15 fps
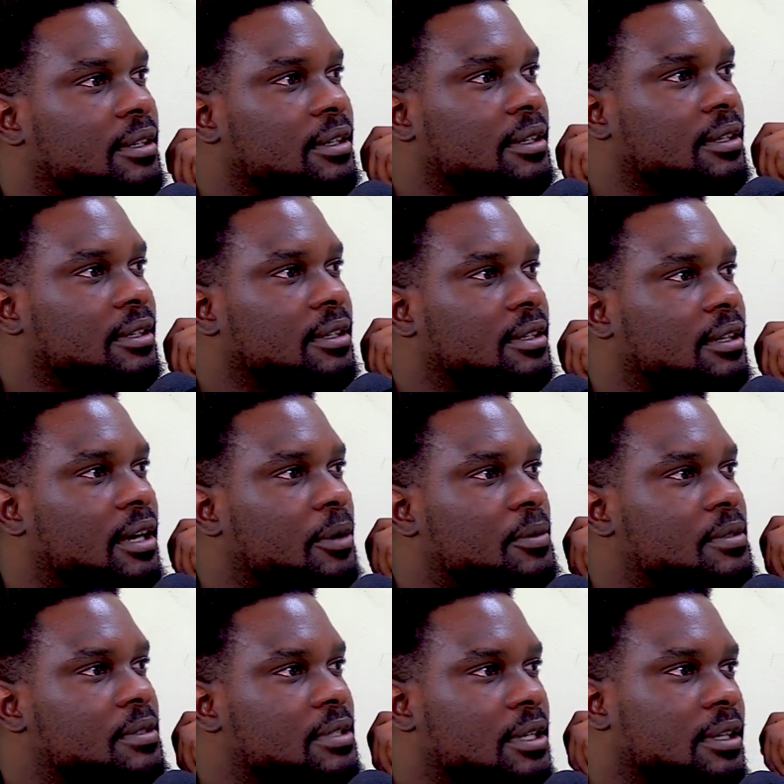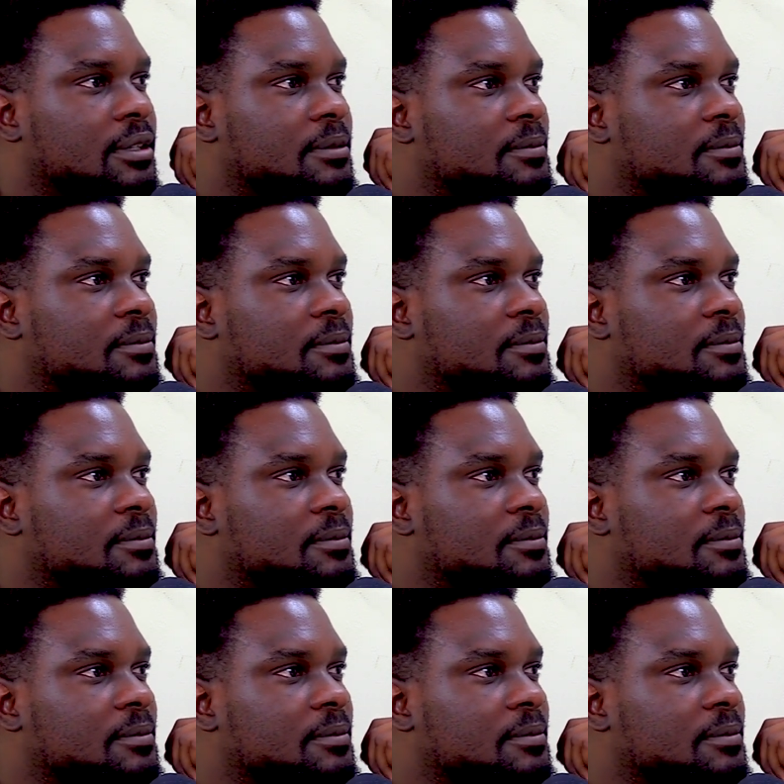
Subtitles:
Yeah, I was there.